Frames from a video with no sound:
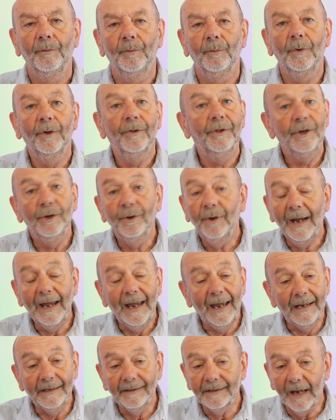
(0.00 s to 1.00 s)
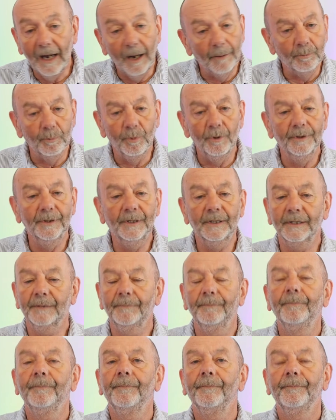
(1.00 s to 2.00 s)
Whether you head
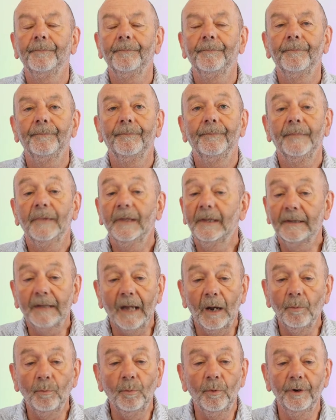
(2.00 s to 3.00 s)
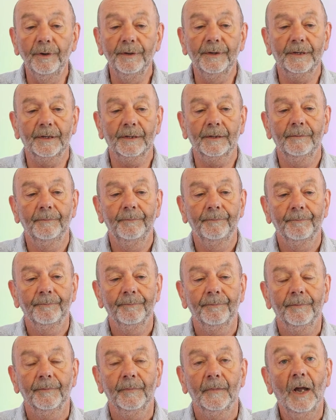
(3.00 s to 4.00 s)
upwards, downwards,
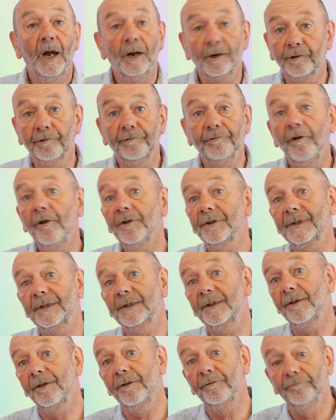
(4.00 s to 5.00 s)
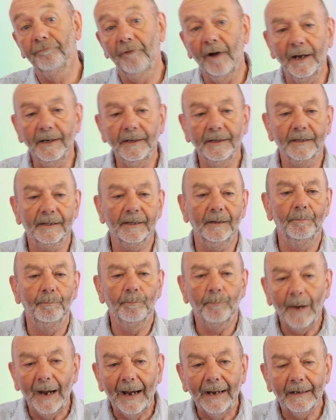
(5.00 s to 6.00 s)
across to the right
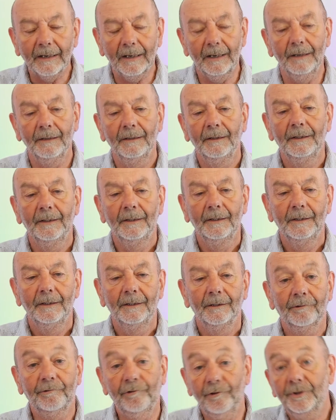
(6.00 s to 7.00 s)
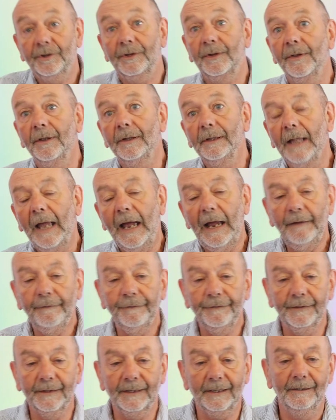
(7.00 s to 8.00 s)
and back, across to the
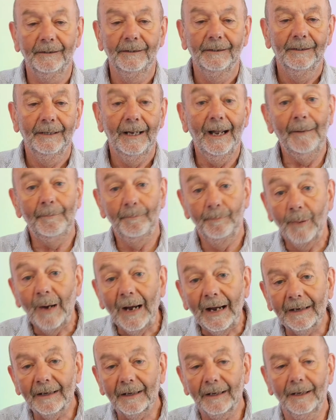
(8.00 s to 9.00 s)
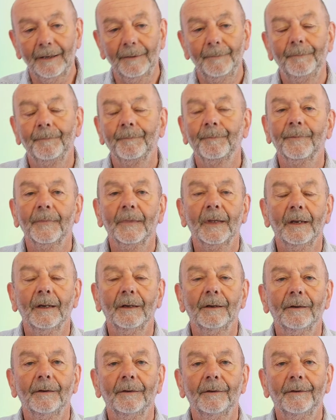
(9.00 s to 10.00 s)
left and back,
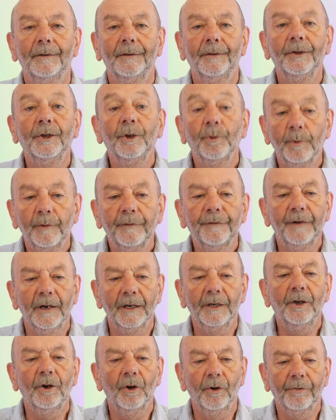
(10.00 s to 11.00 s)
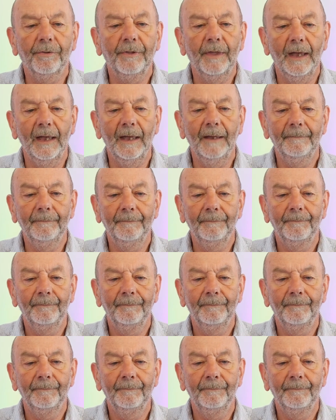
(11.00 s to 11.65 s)
you will find God there.